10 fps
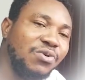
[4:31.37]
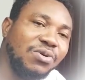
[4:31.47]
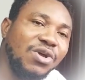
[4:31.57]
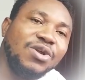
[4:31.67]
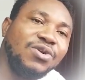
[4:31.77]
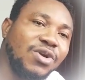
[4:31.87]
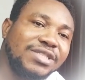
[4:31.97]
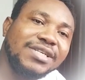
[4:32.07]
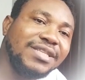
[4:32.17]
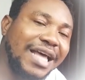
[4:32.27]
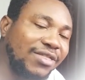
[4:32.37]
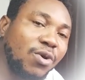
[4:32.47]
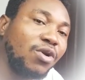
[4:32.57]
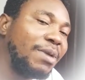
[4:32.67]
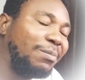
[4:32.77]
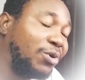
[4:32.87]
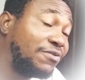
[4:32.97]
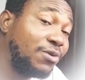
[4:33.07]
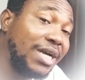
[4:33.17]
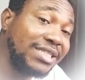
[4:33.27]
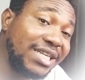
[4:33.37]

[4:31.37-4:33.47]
nothing at all in my portfolio.